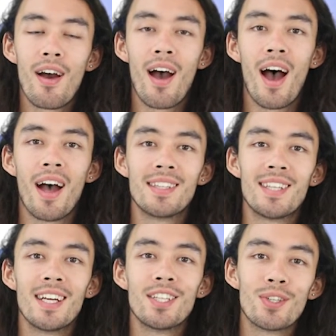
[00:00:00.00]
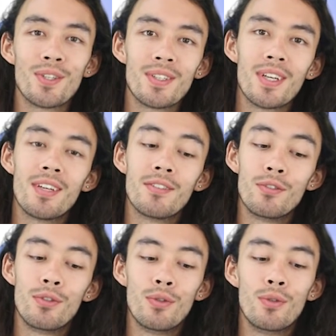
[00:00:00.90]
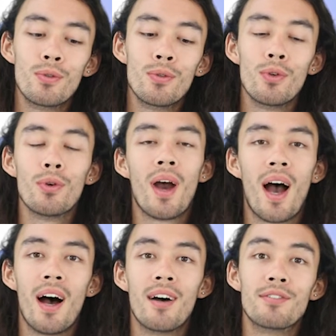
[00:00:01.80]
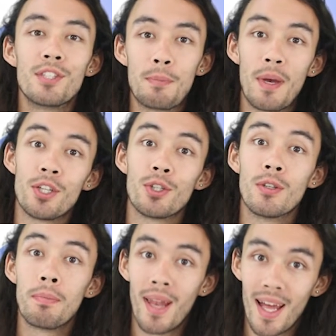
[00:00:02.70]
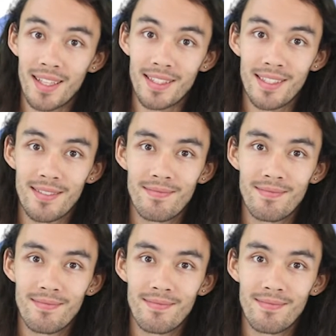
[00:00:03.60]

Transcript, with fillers: uh, titled Do You Have Special Plans?